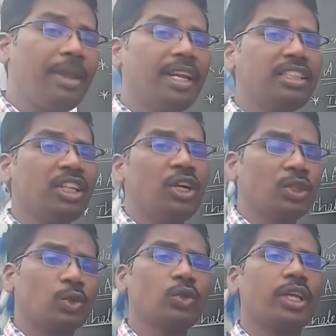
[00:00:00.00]
means
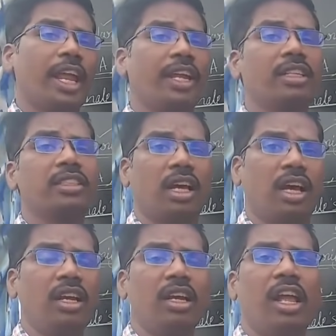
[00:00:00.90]
2 triangles
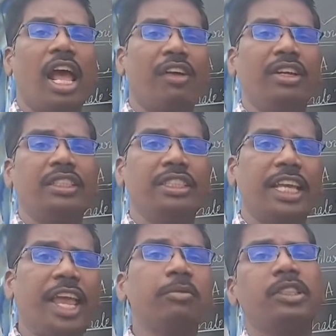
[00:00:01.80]
are having
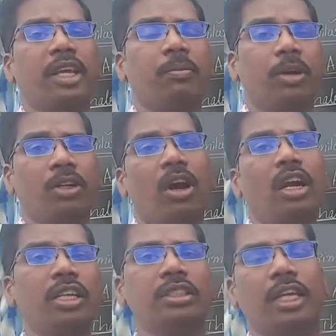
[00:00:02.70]
same shape but
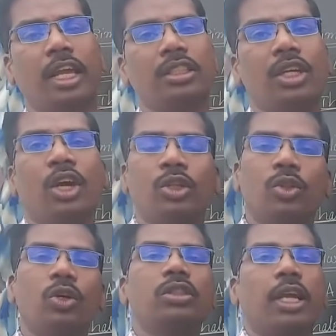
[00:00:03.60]
not in size.
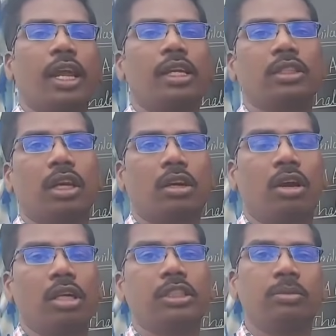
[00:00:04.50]
Those triangles are
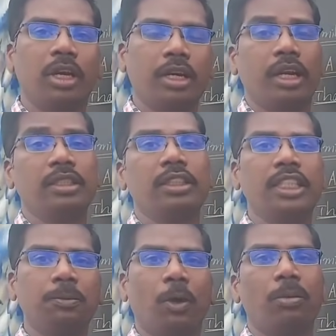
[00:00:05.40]
called similar triangles.
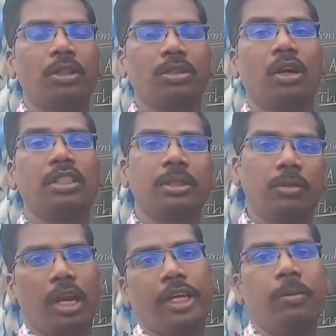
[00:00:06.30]
This property is called
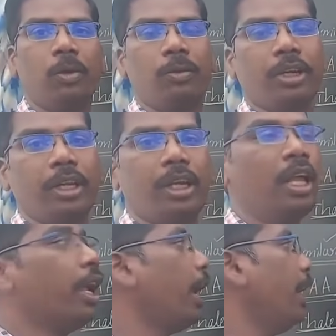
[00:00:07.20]
similarity property.
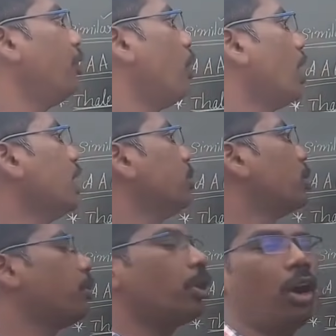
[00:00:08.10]
And what is
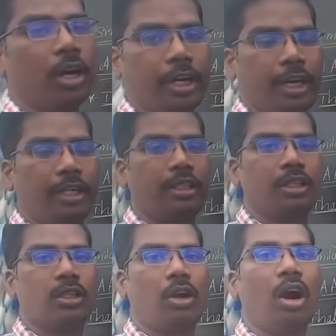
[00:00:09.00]
meant by congruent?
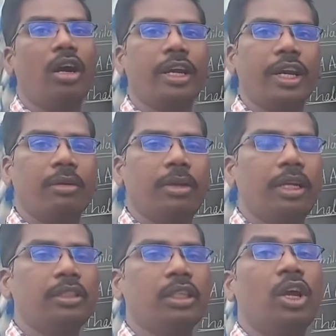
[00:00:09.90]
Congruent
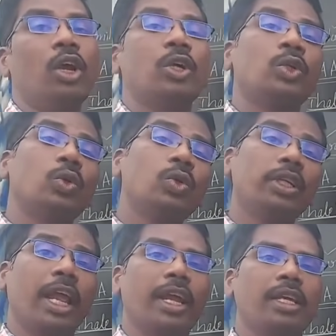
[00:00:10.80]
means
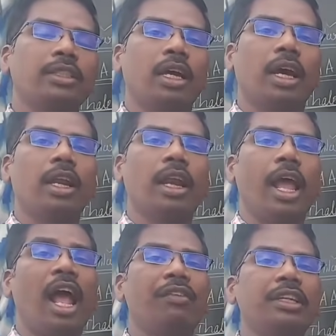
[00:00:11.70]
2 triangles are
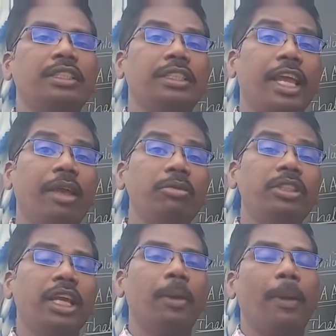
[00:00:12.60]
having same
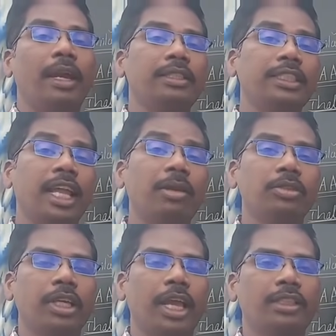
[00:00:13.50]
shape and
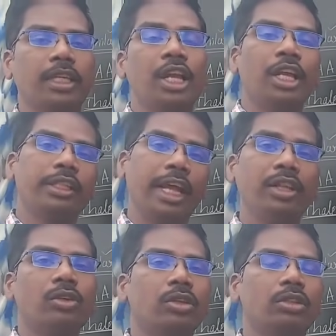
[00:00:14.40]
same size,
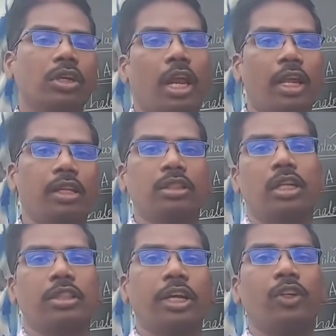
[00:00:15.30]
then those triangles
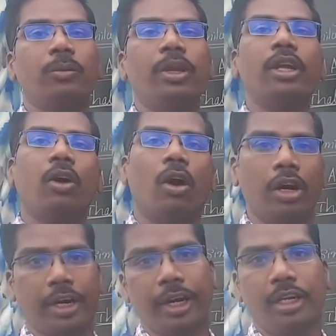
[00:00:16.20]
are said to be
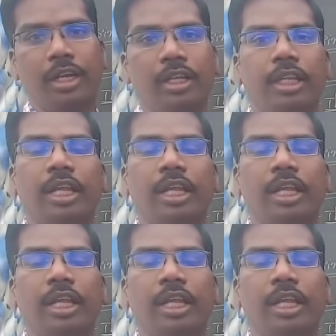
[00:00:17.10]
congruent.